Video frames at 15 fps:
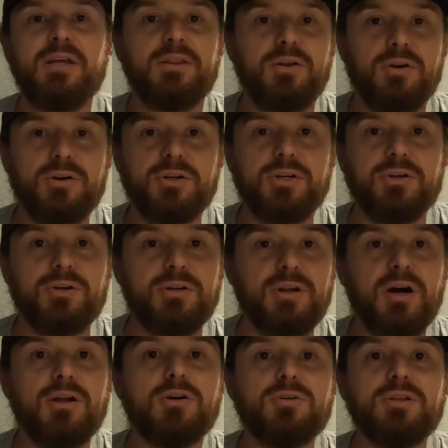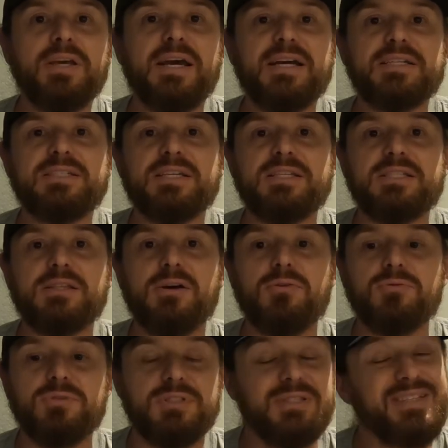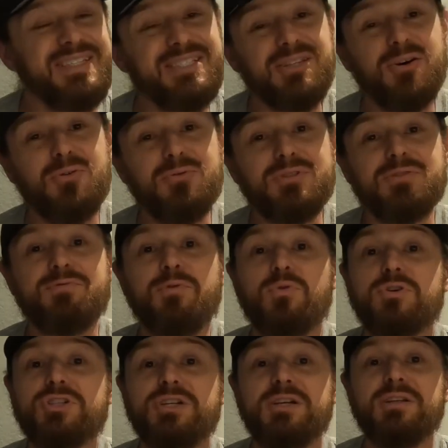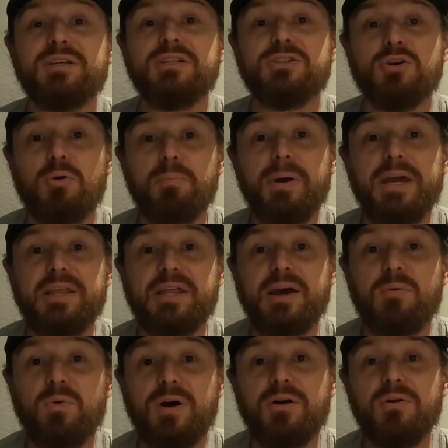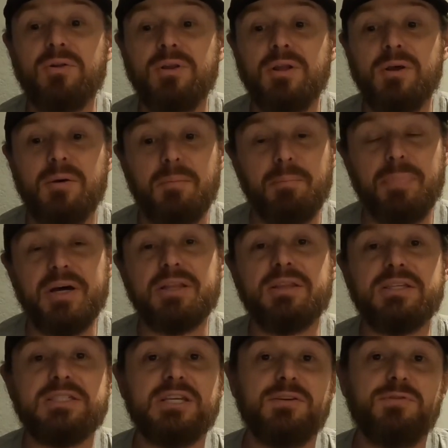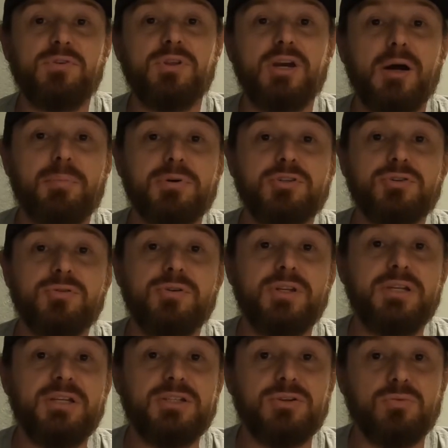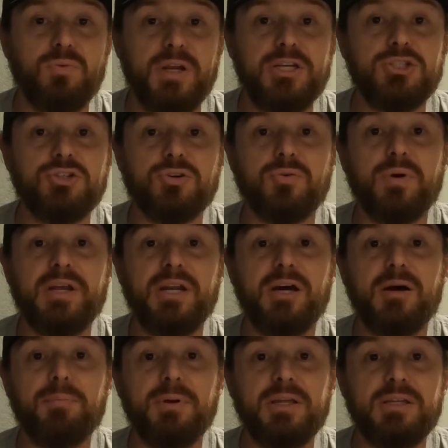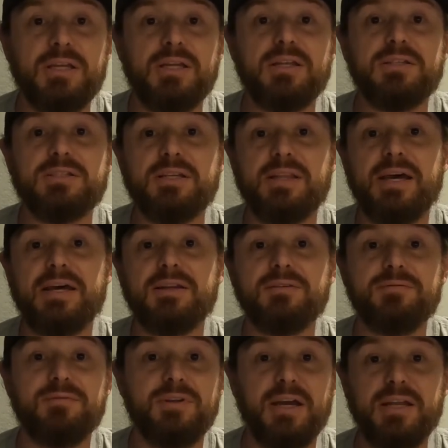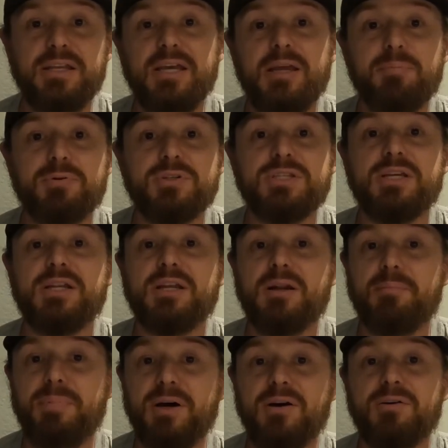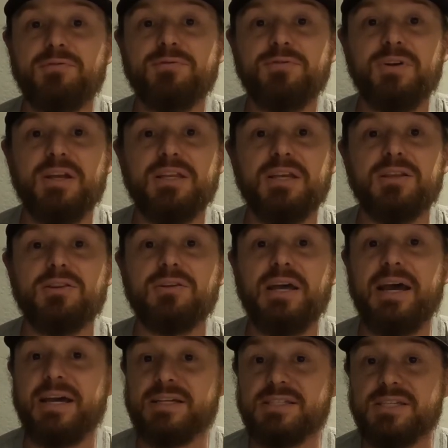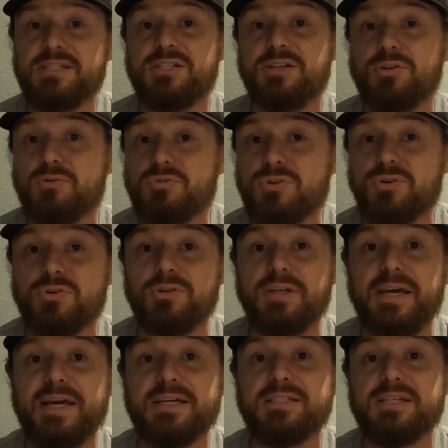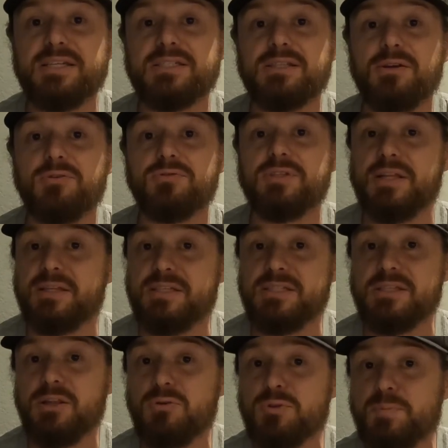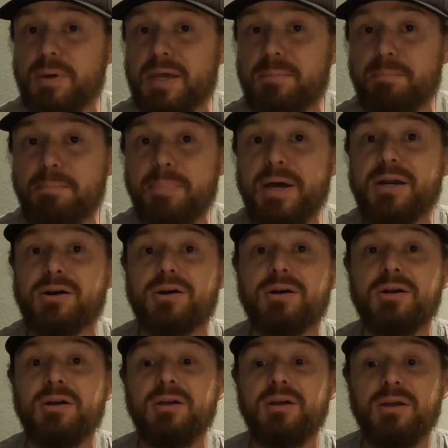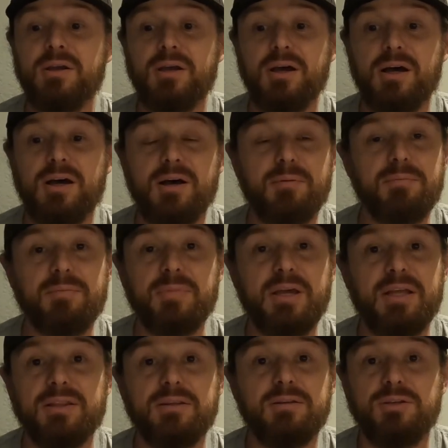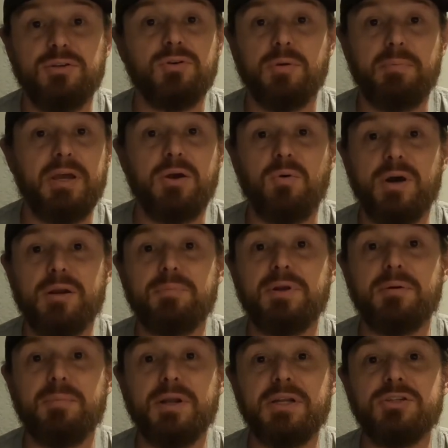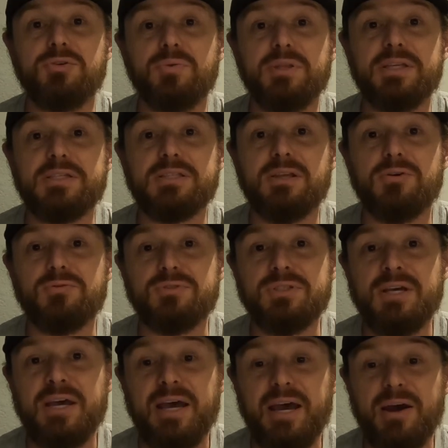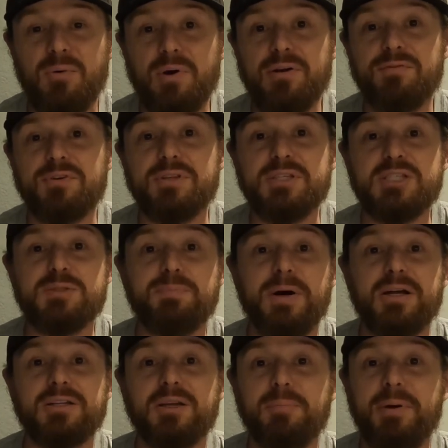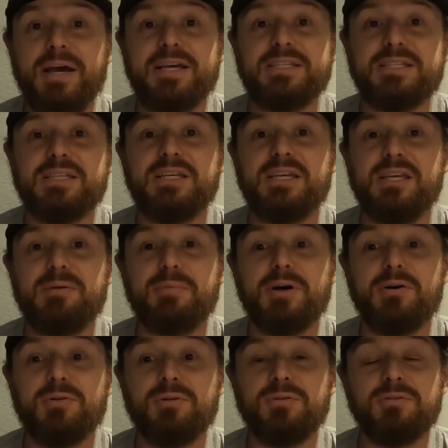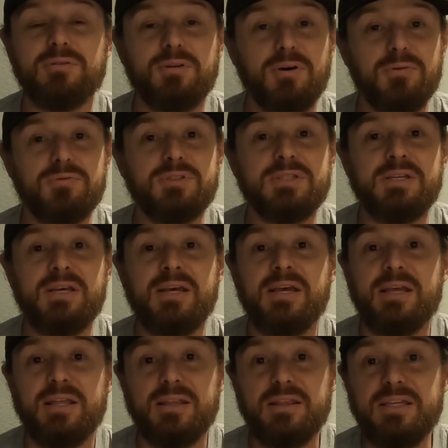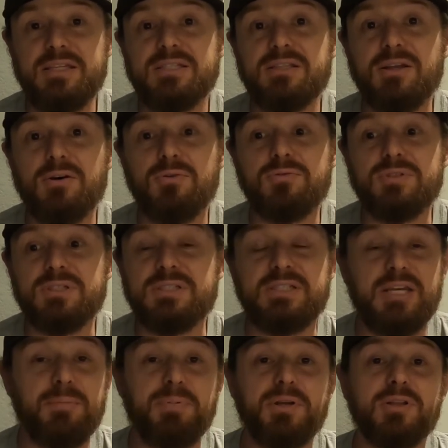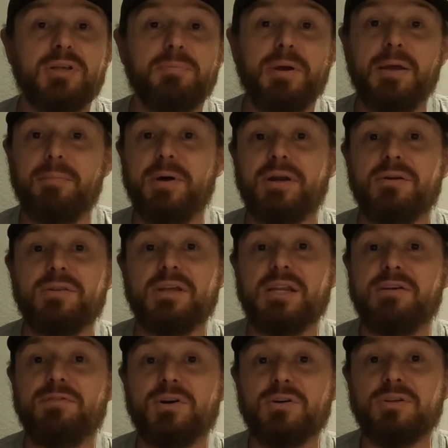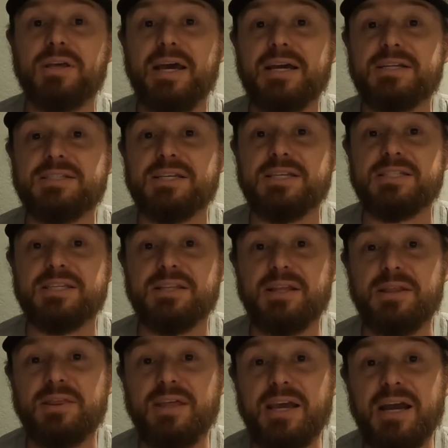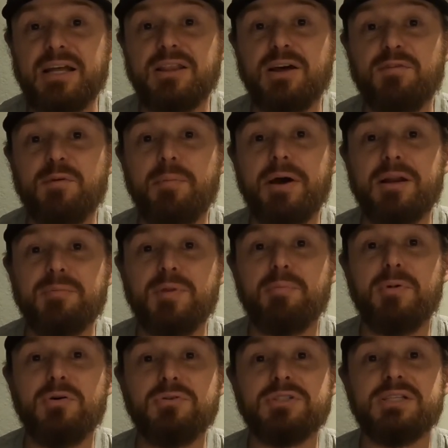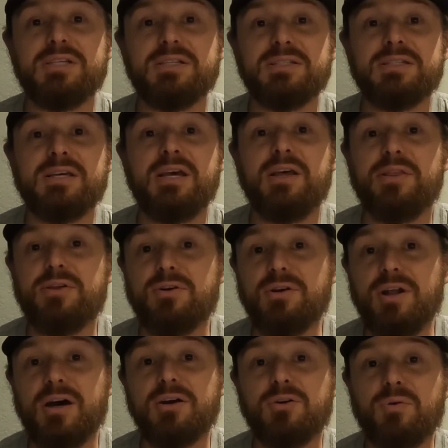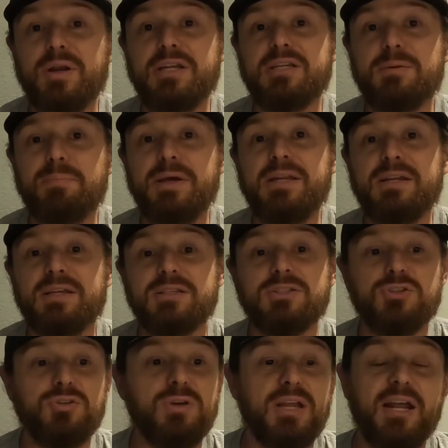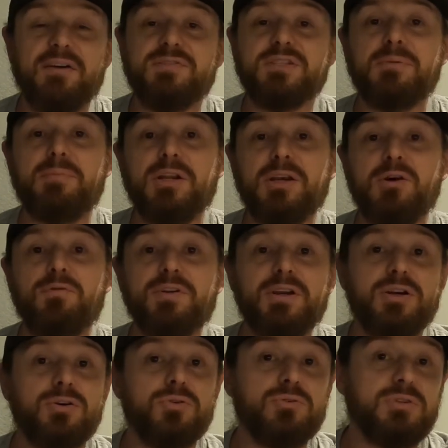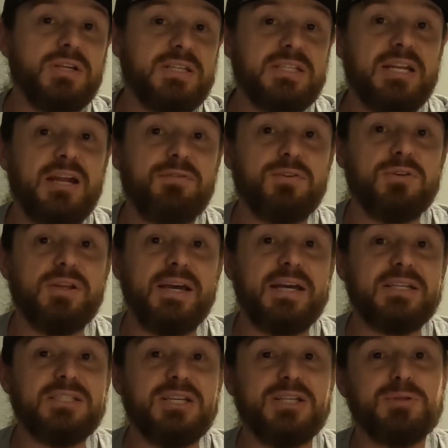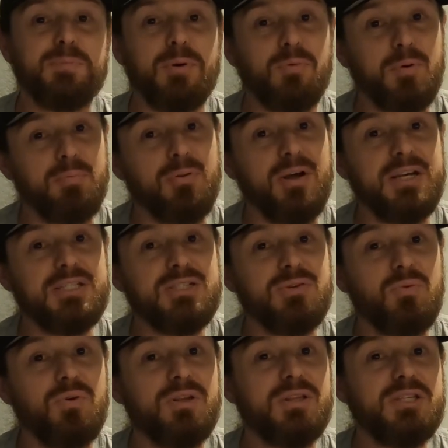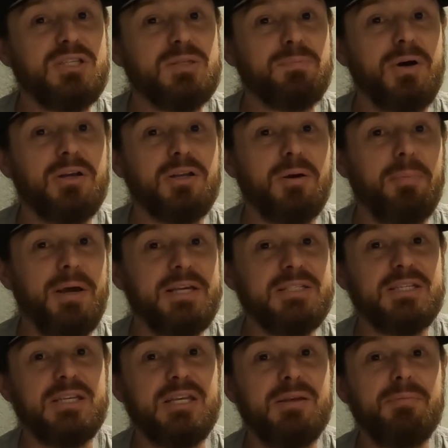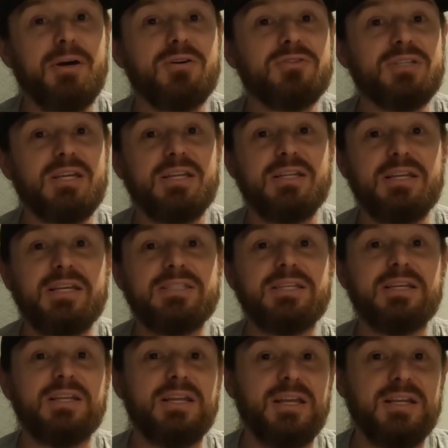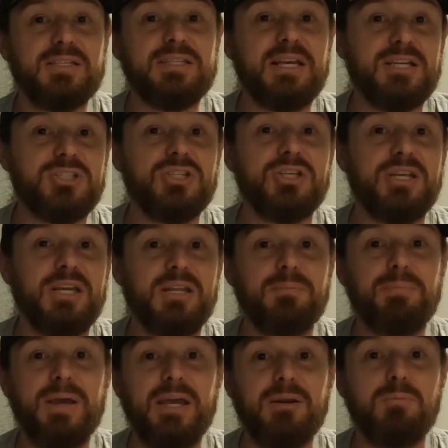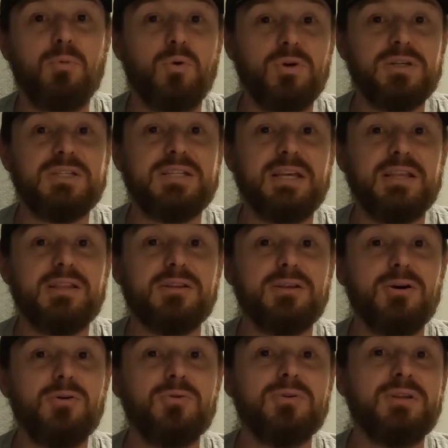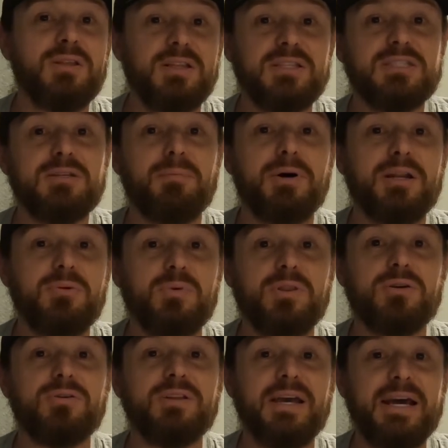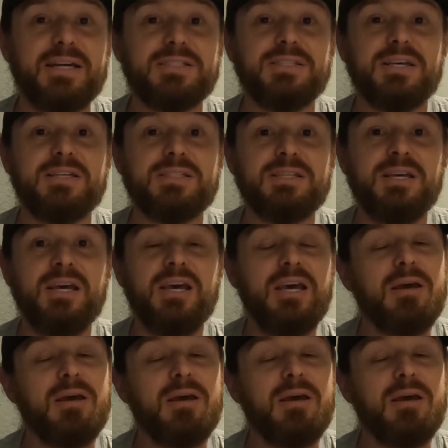There are your non-early access loads. These loads, unfortunately, don't pay that well, but these give you the opportunity to raise your grade up and get into that 98% and above and get access to those early access loads. Now, these loads pay better, and you can make quite a bit of money doing these loads. However, these spot capacity email loads, these loads typically pay better than even early access. And the thing I love about them the most is they're not grade dependent. So you could have somebody over here who doesn't have early access but replies to one of these spot capacity emails and gets it and is actually getting paid more to take the load than somebody with early access.